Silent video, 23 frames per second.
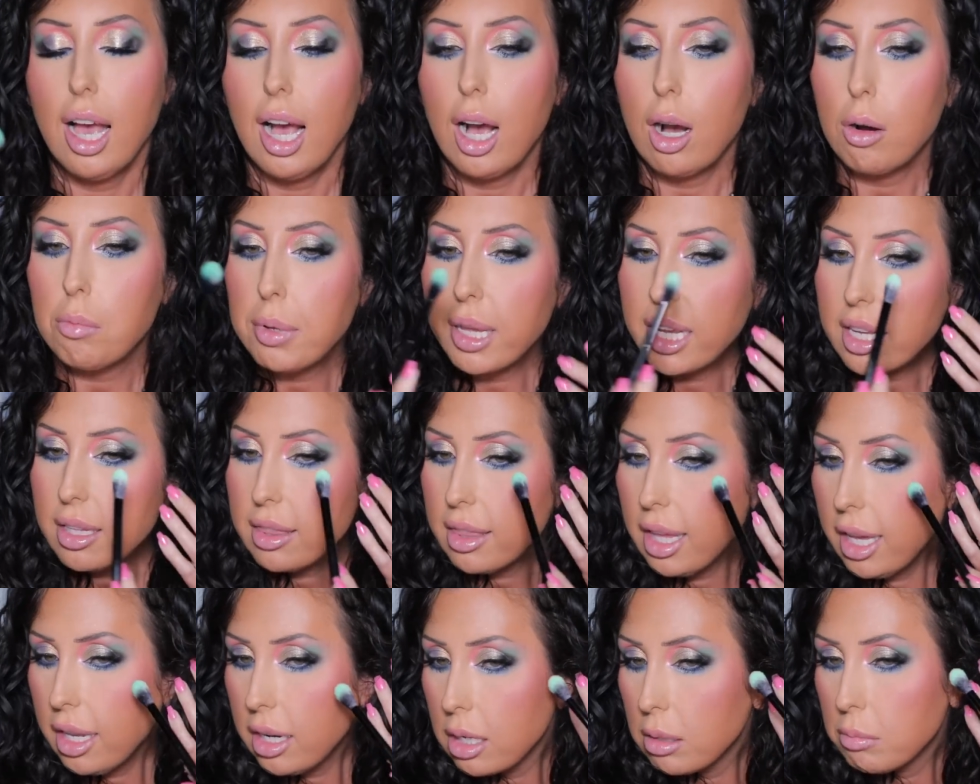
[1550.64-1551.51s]
I'll pick
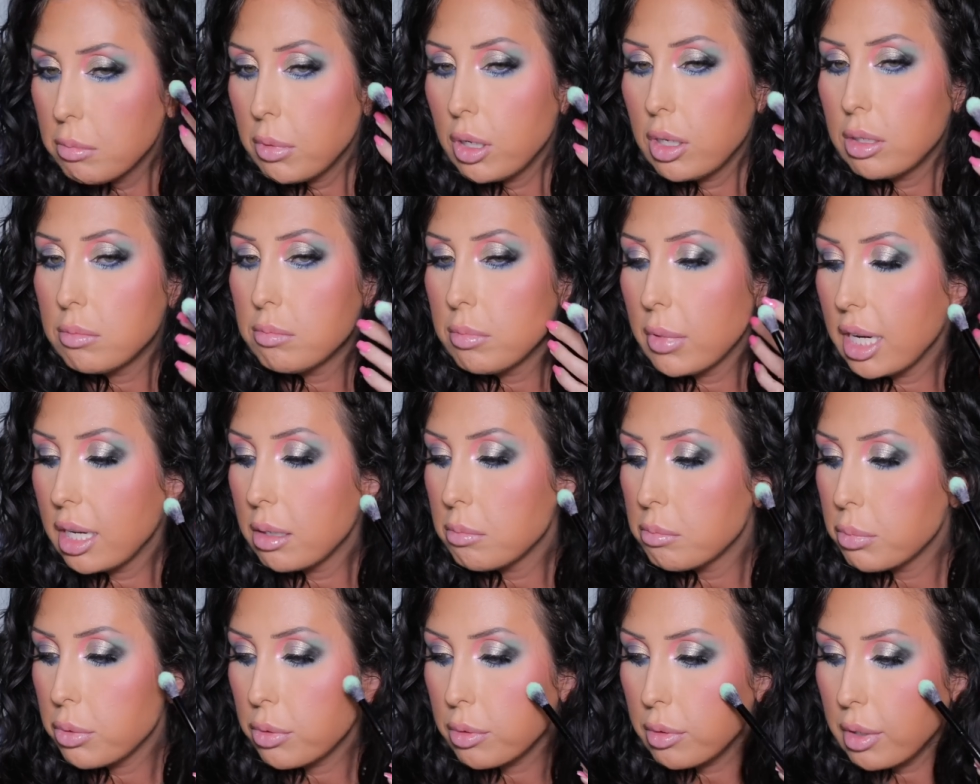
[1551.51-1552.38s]
that up on my
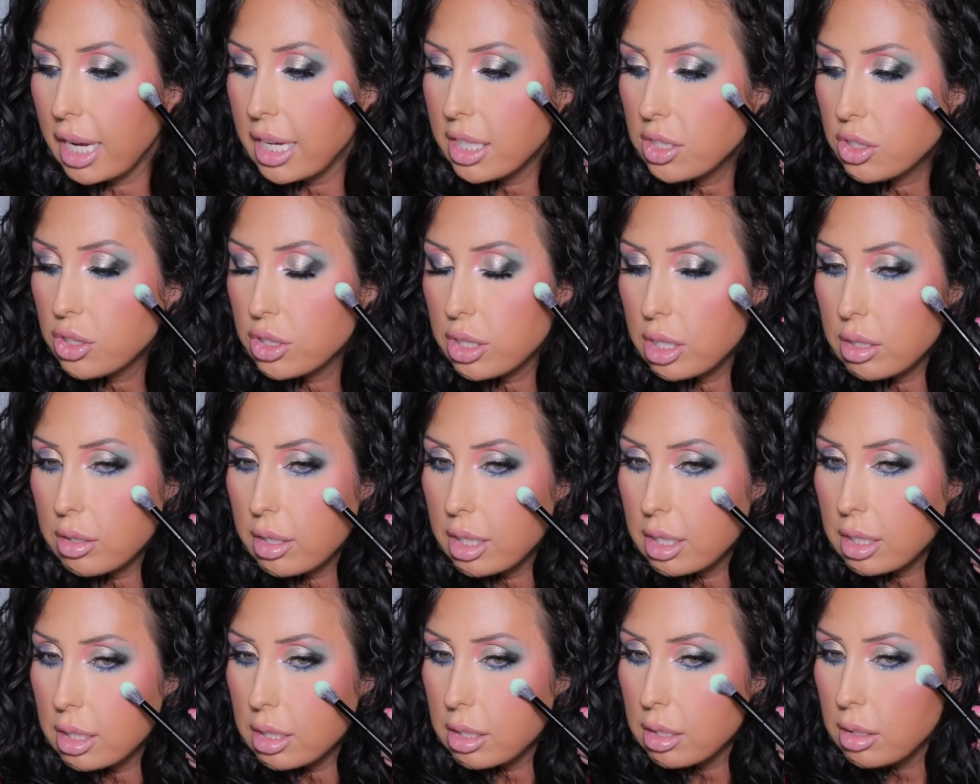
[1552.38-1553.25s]
brush. I'll
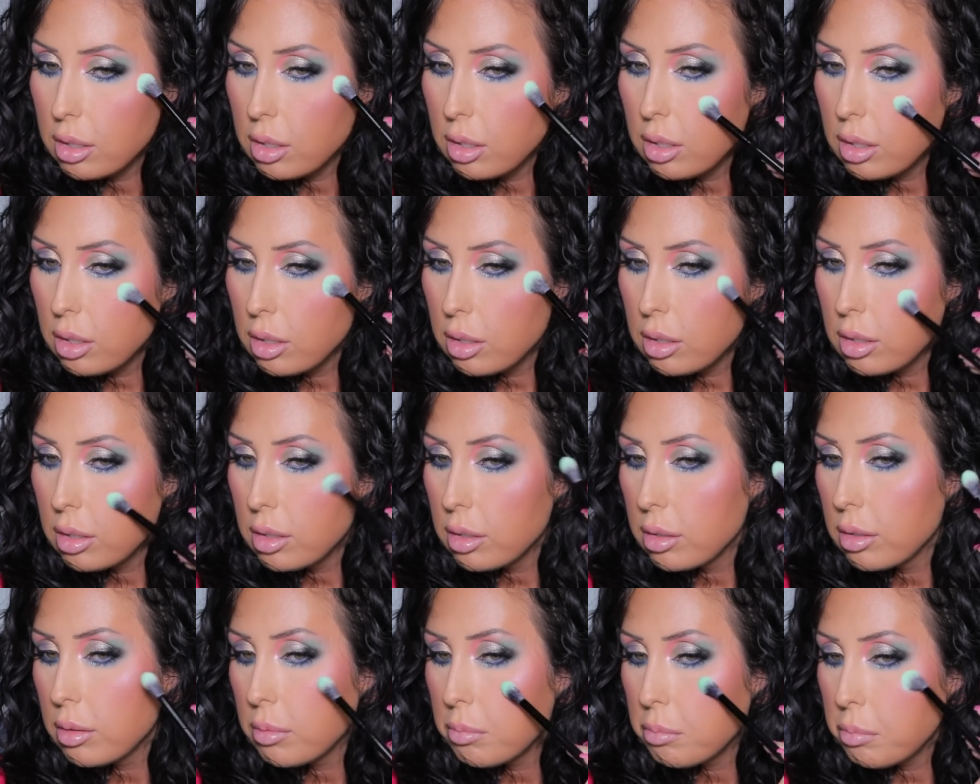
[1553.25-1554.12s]
kind of
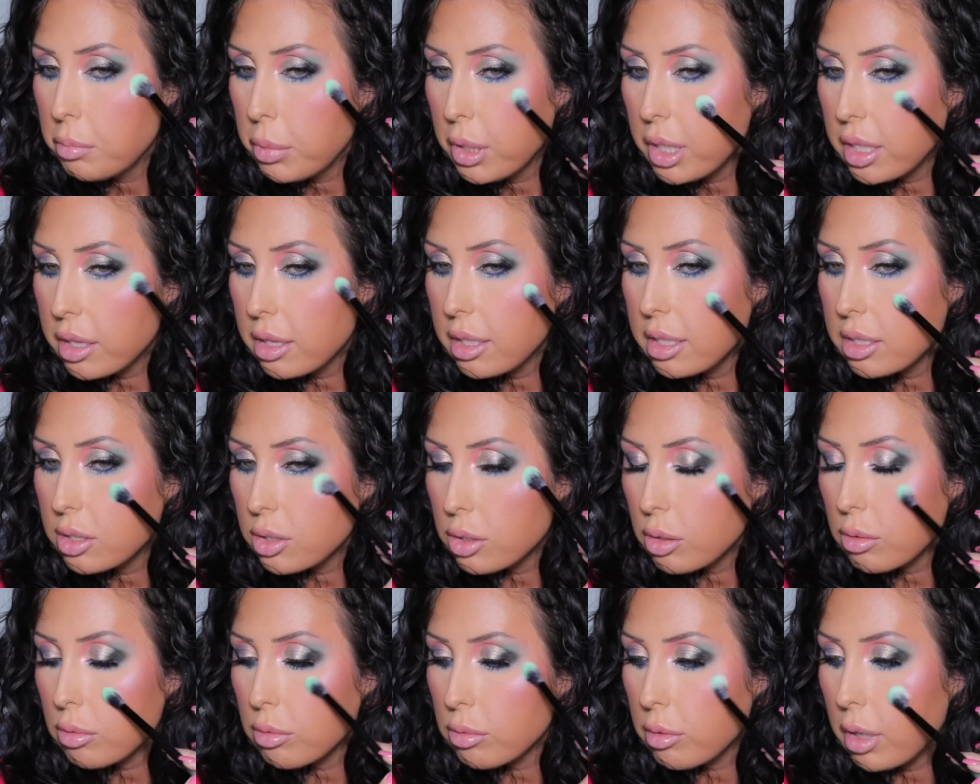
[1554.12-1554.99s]
put
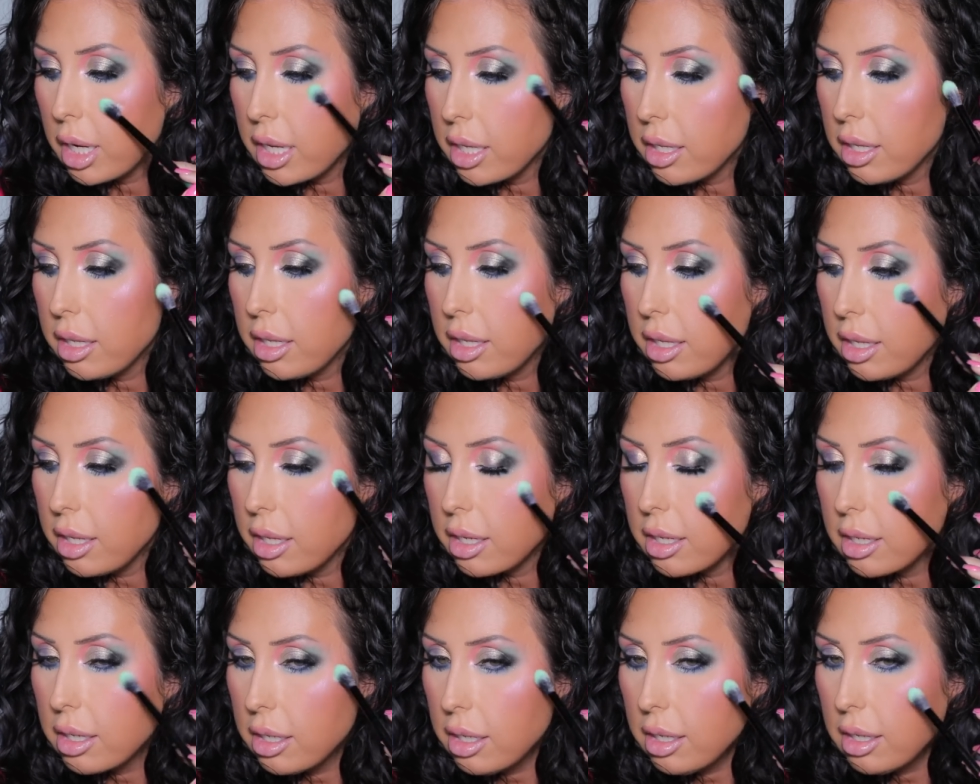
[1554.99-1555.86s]
this right
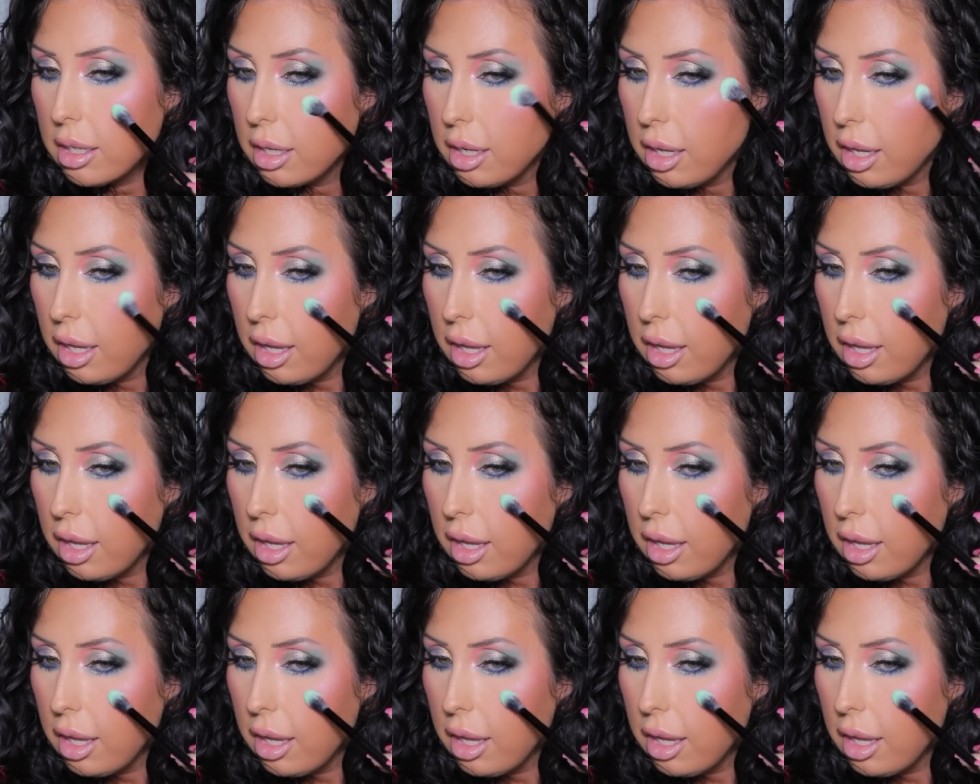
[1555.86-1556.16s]
here.